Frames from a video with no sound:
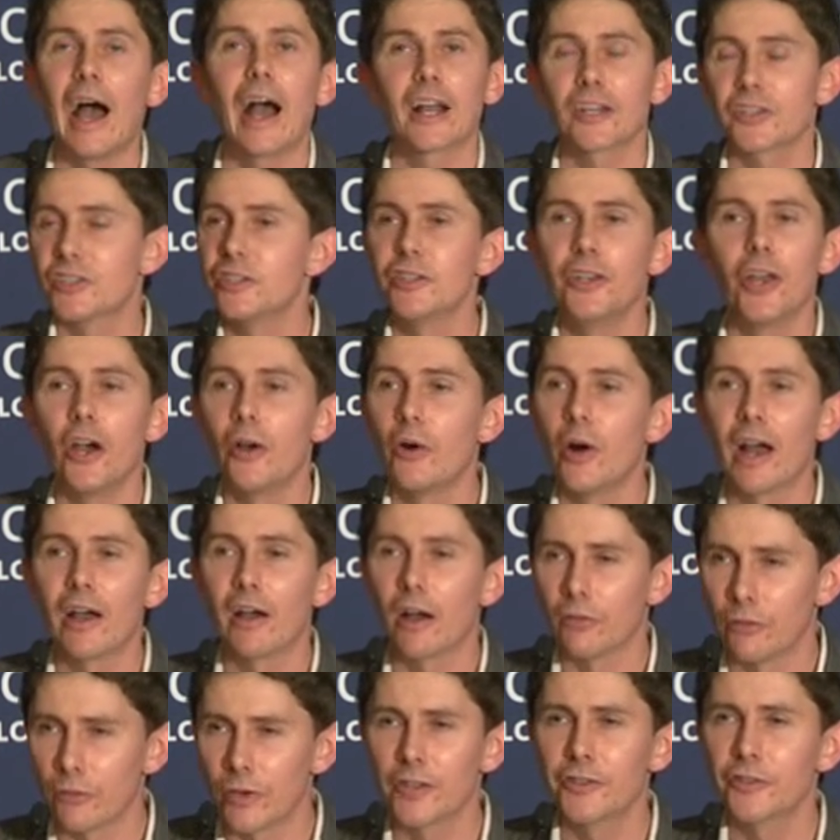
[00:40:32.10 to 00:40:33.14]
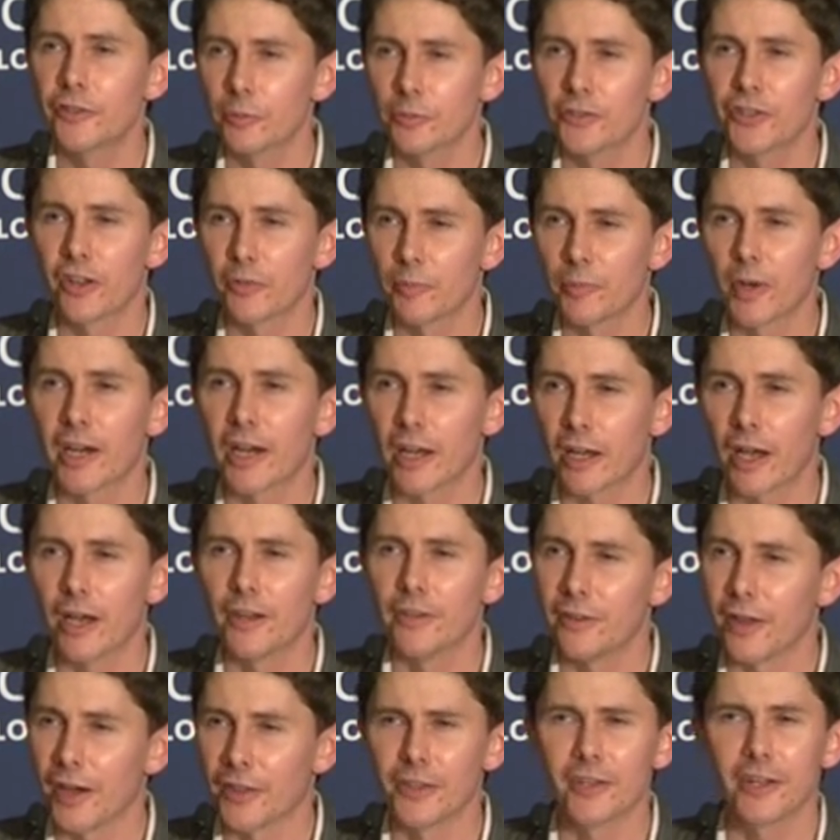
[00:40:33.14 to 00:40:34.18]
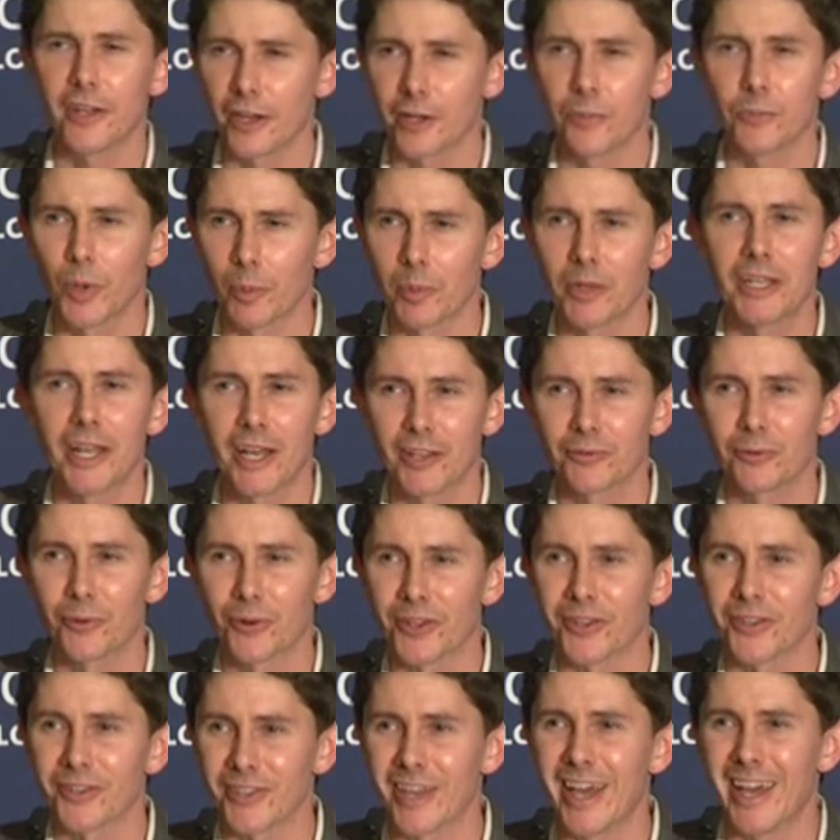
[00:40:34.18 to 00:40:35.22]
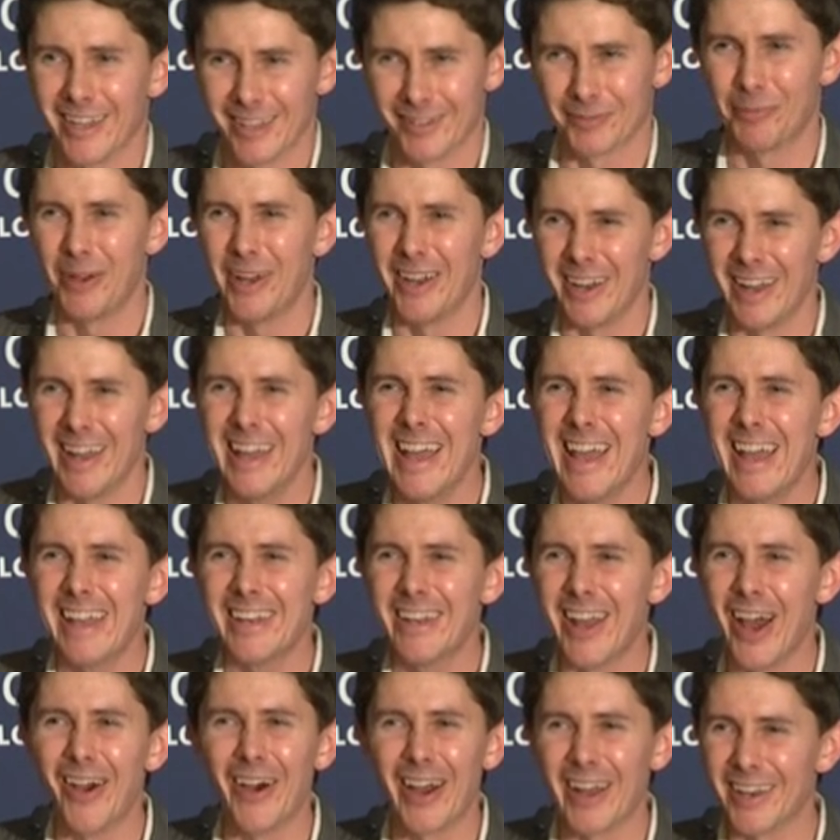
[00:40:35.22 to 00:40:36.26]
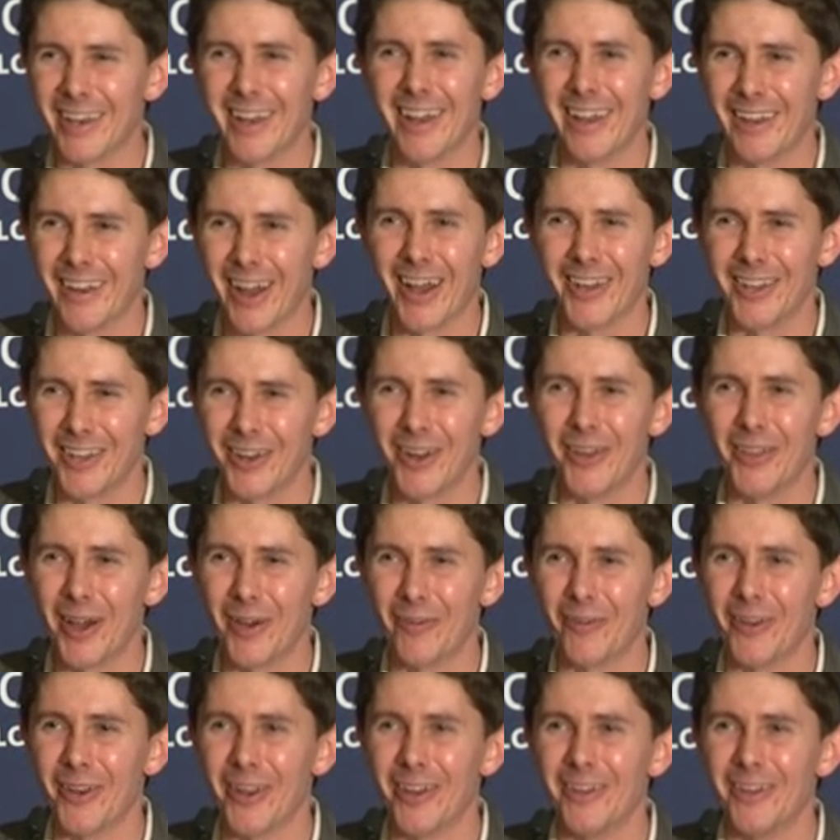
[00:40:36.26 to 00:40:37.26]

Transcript: Actually, no, I've read some stuff back. I think I can probably guess what it says. I don't know that one.